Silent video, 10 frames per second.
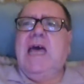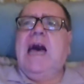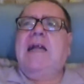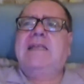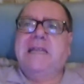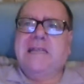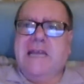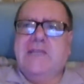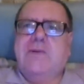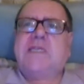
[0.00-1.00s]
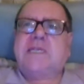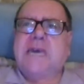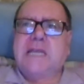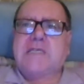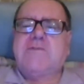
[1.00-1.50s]
I did like the
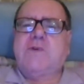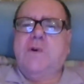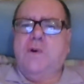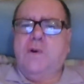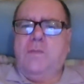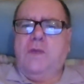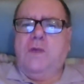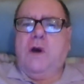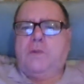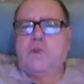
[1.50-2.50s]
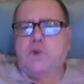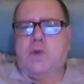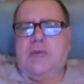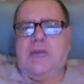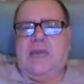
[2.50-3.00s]
return to form of
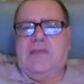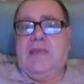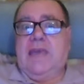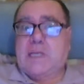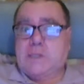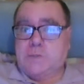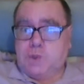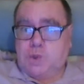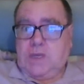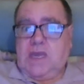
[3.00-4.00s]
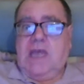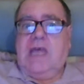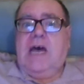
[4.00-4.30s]
Chucky and the Curse of Chucky.